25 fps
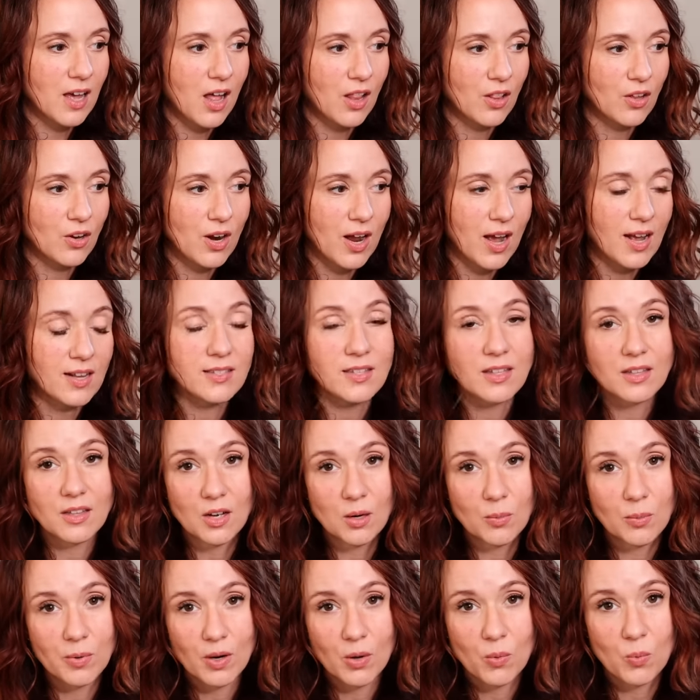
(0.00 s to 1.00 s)
color has a
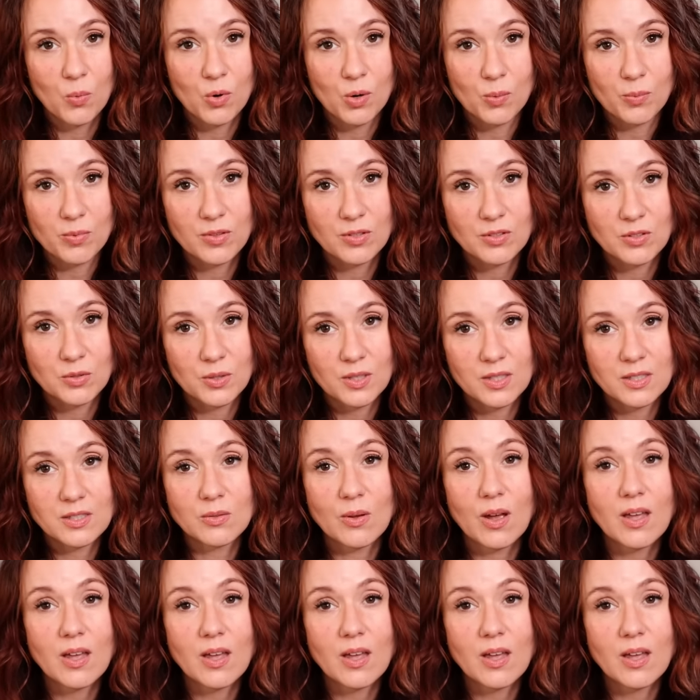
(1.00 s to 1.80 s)
little bit of warmth to it.